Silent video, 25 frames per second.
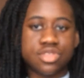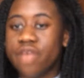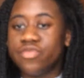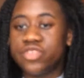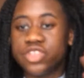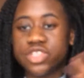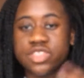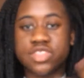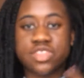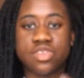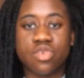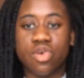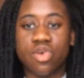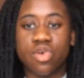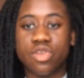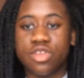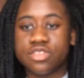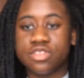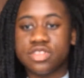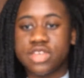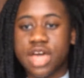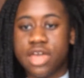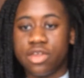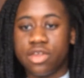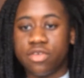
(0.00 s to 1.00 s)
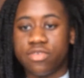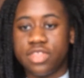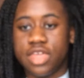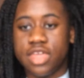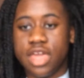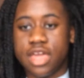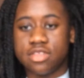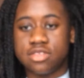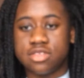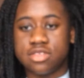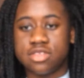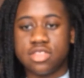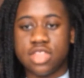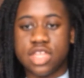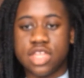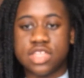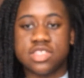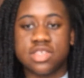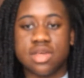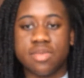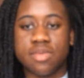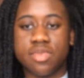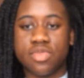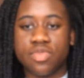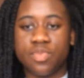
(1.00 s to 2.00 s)
I've just gone and tied off the ends.
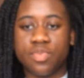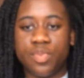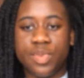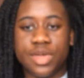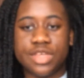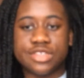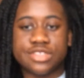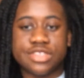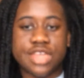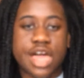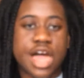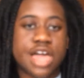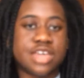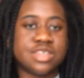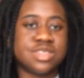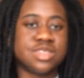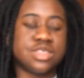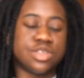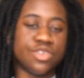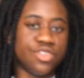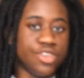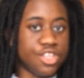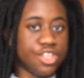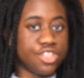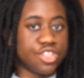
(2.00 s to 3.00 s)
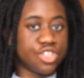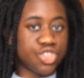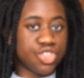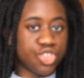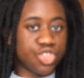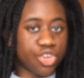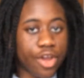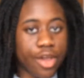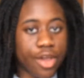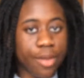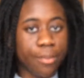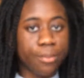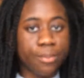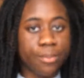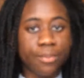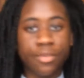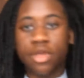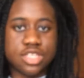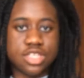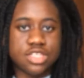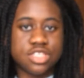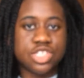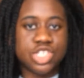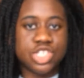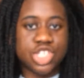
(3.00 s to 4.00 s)
There's some bits that I still need to trim,
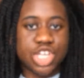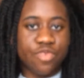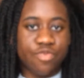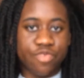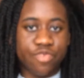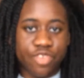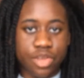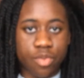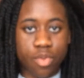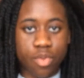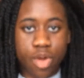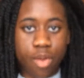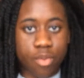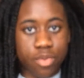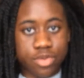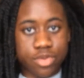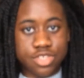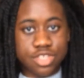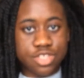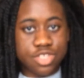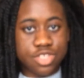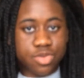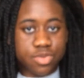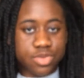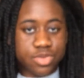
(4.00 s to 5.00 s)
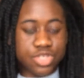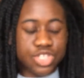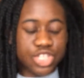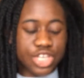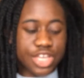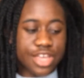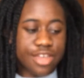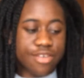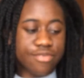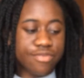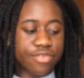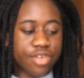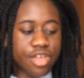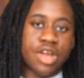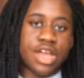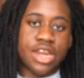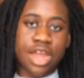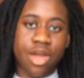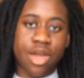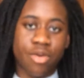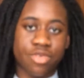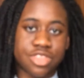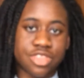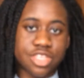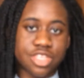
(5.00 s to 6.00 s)
but this is generally what I wanted to achieve. Right
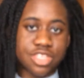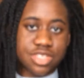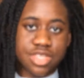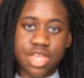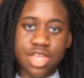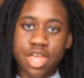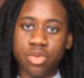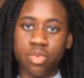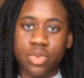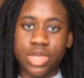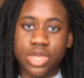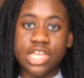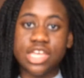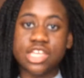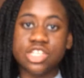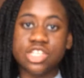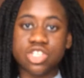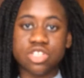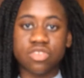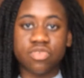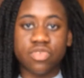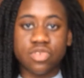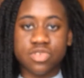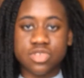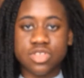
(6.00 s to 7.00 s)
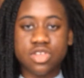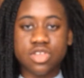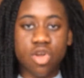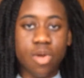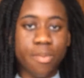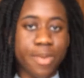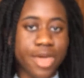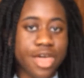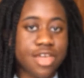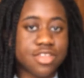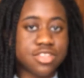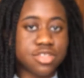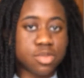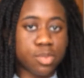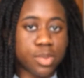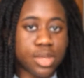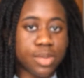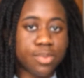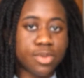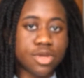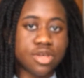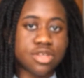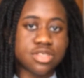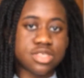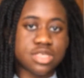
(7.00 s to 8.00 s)
now in this third week it just feels a lot better to
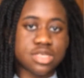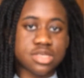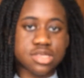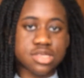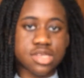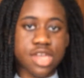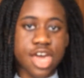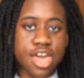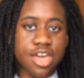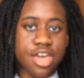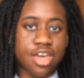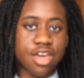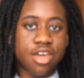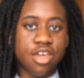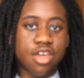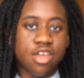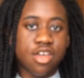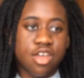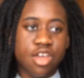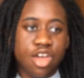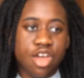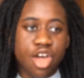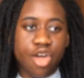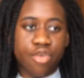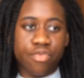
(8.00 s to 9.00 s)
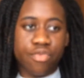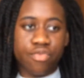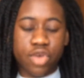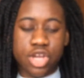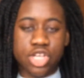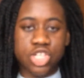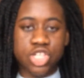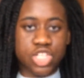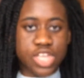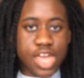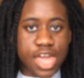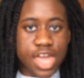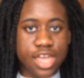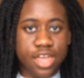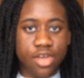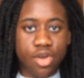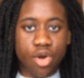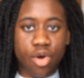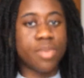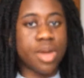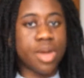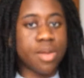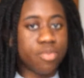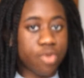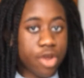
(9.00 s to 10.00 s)
me because it's like a fresh
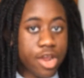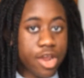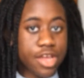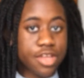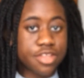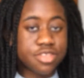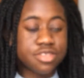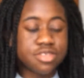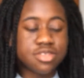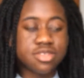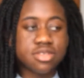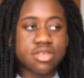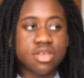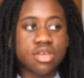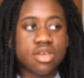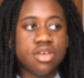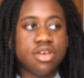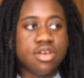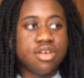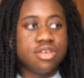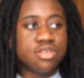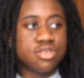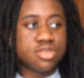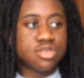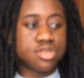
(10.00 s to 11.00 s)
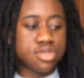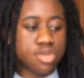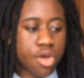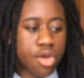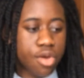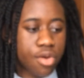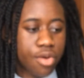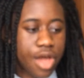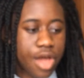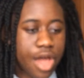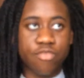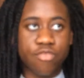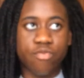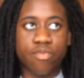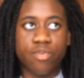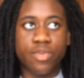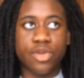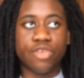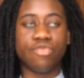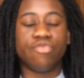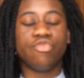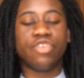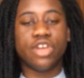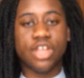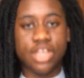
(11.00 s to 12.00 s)
take on my braids. So I've
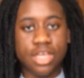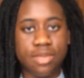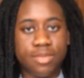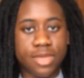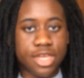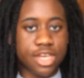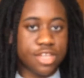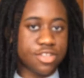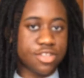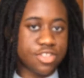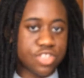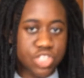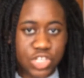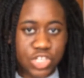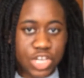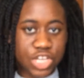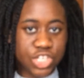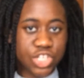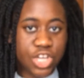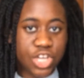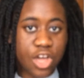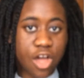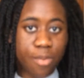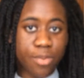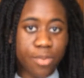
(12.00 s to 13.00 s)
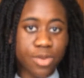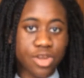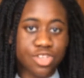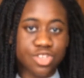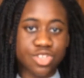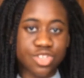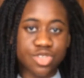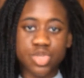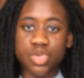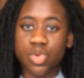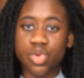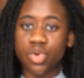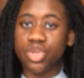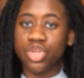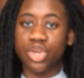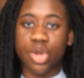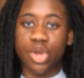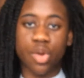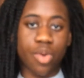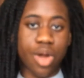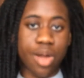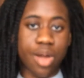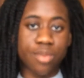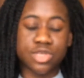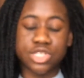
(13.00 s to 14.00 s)
been really meaning to change it up and I just thought, you
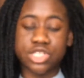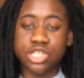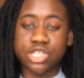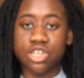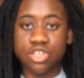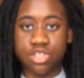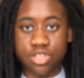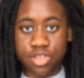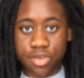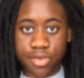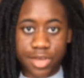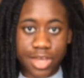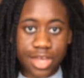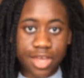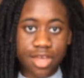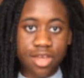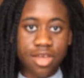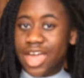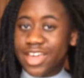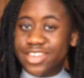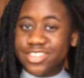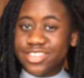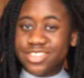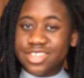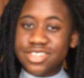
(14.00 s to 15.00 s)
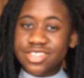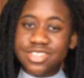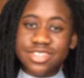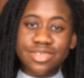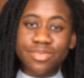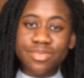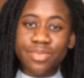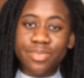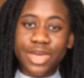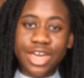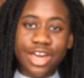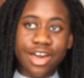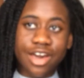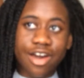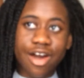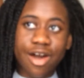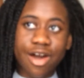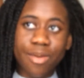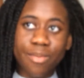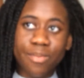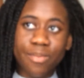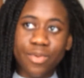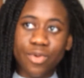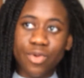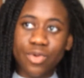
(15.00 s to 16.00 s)
know what, I'm just going to do it. Light doesn't pick
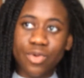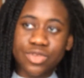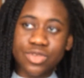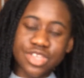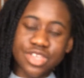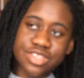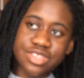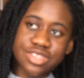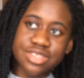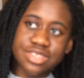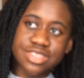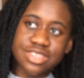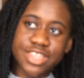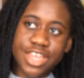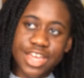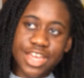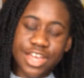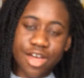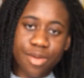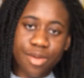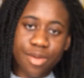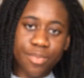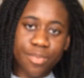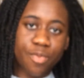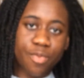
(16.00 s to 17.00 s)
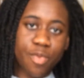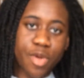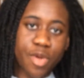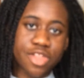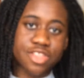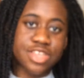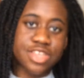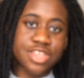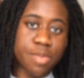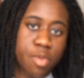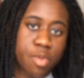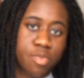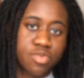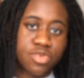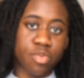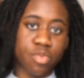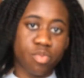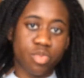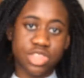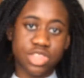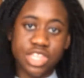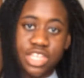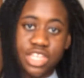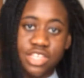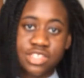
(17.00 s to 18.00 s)
up or doesn't stay up by the time I'm
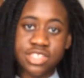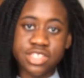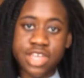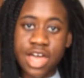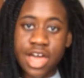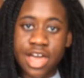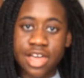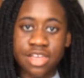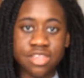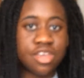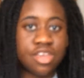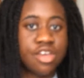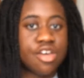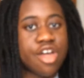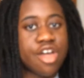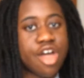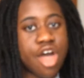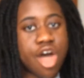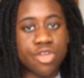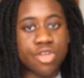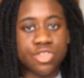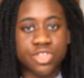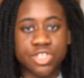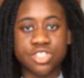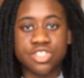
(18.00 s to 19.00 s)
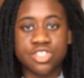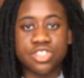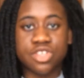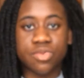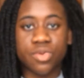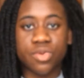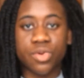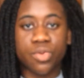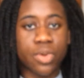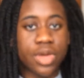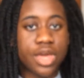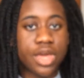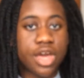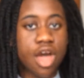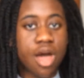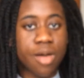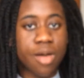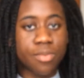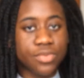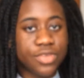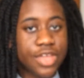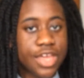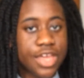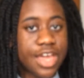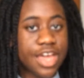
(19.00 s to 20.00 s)
done with this side. I'll just do a quick
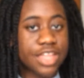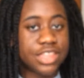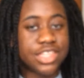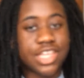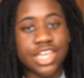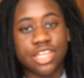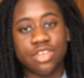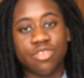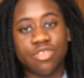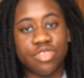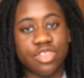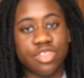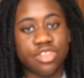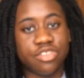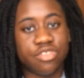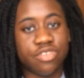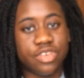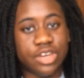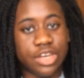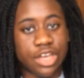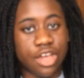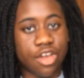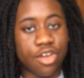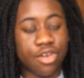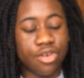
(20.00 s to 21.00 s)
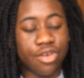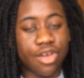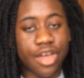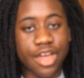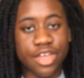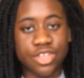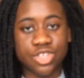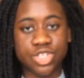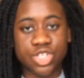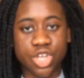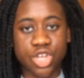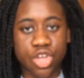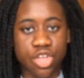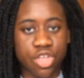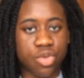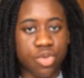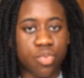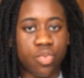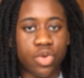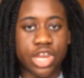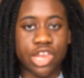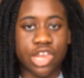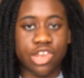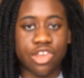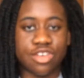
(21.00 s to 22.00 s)
update at the end of this video and show you
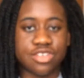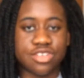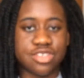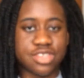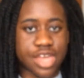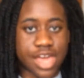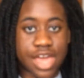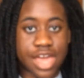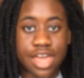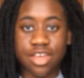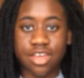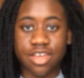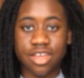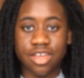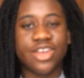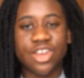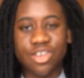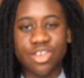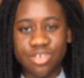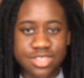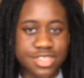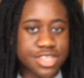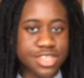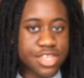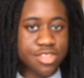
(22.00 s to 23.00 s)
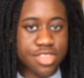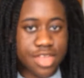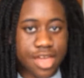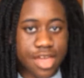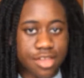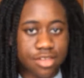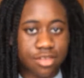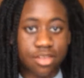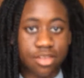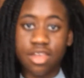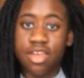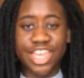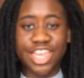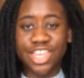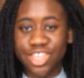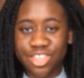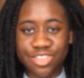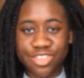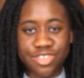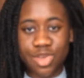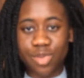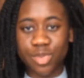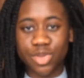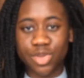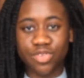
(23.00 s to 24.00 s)
what it looks like. If I don't see you then, thank
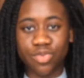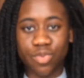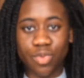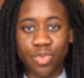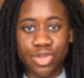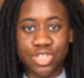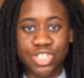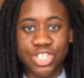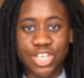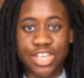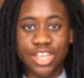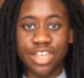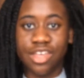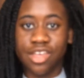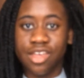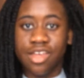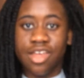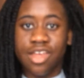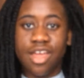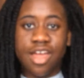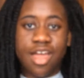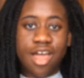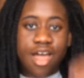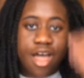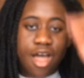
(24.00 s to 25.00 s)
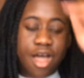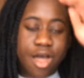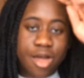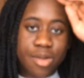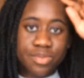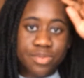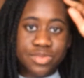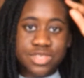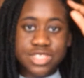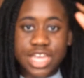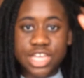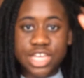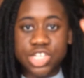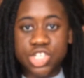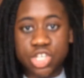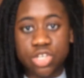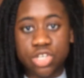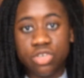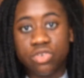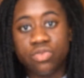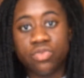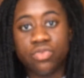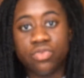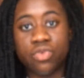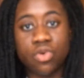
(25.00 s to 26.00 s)
you so much for watching. Stay
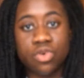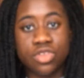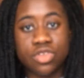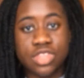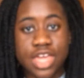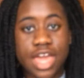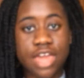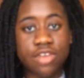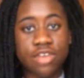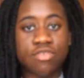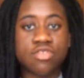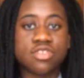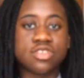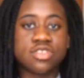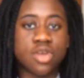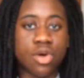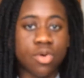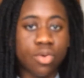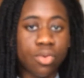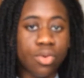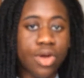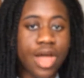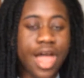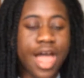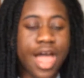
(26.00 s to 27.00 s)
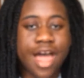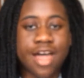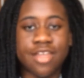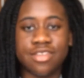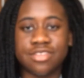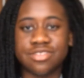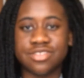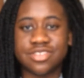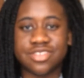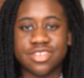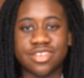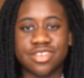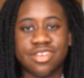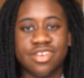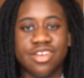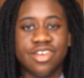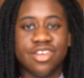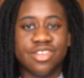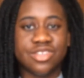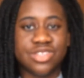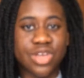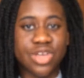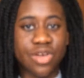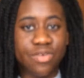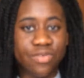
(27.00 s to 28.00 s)
tuned for the end result, and
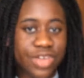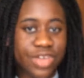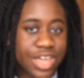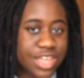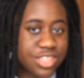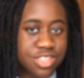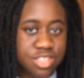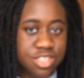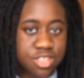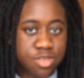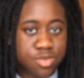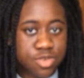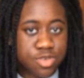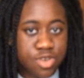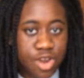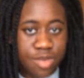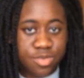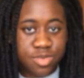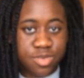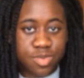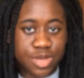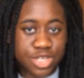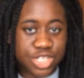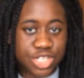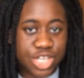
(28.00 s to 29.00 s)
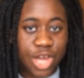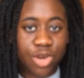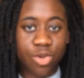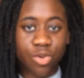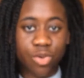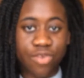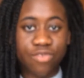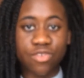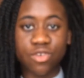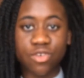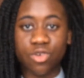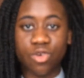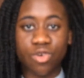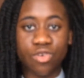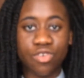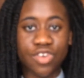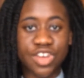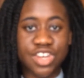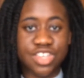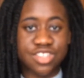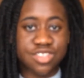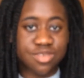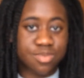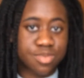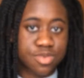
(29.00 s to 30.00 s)
don't forget to subscribe to my channel if you're not
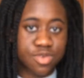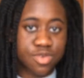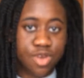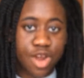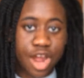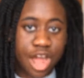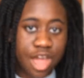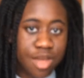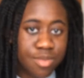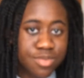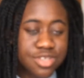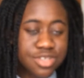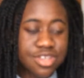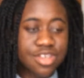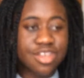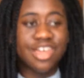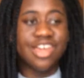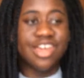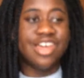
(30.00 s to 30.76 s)
already subscribed.